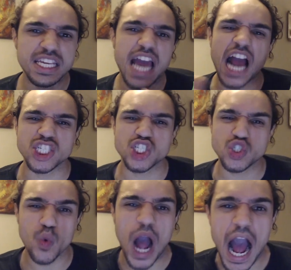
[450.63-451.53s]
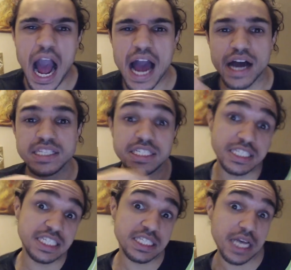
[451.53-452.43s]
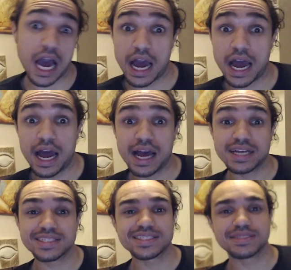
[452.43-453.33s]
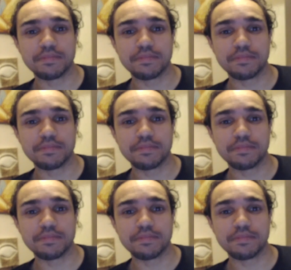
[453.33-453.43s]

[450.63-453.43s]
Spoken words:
Yahshua, Jesus,